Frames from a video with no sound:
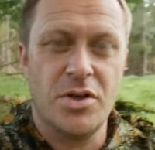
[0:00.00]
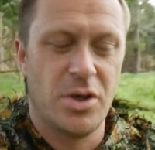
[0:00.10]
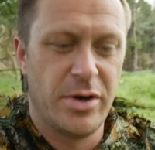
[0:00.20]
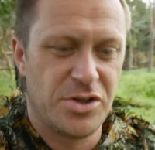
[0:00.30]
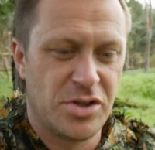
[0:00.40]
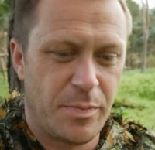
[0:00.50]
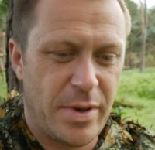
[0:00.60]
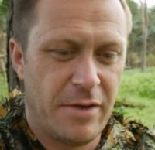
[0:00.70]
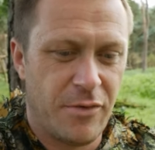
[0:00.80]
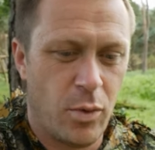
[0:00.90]
So it's just a
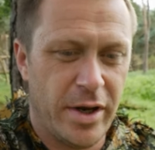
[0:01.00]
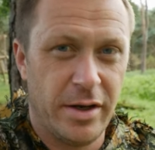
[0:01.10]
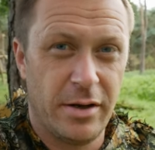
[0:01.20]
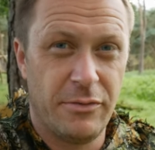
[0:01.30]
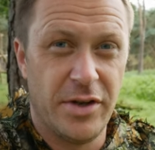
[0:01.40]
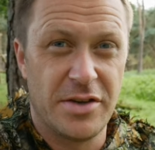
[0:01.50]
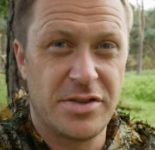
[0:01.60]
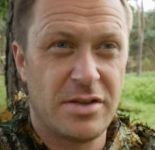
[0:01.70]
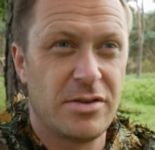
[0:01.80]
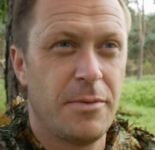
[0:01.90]
bit of a win for
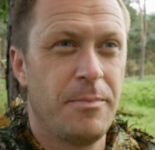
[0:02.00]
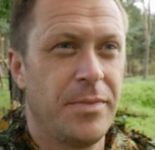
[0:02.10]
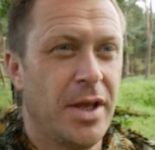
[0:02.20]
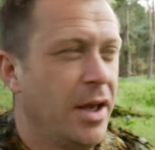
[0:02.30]
this system.